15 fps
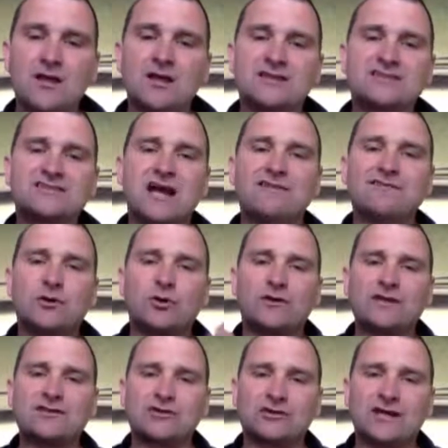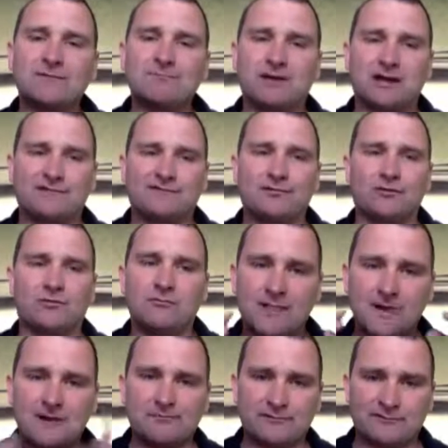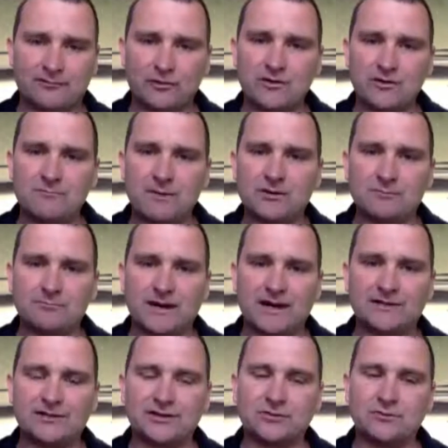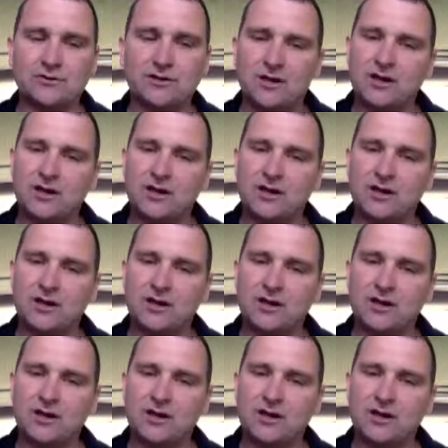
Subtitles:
Staff go to this online platform before they're about to buy new,